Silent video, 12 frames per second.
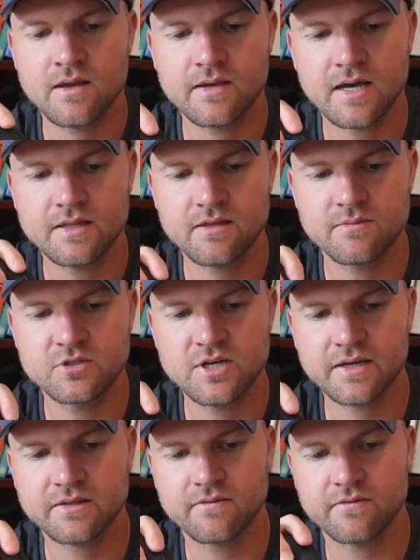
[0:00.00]
I got the
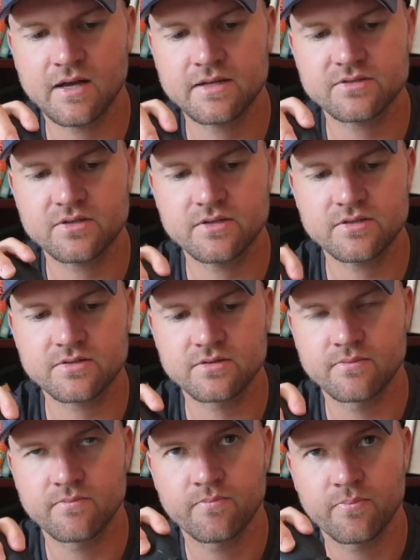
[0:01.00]
objective lenses,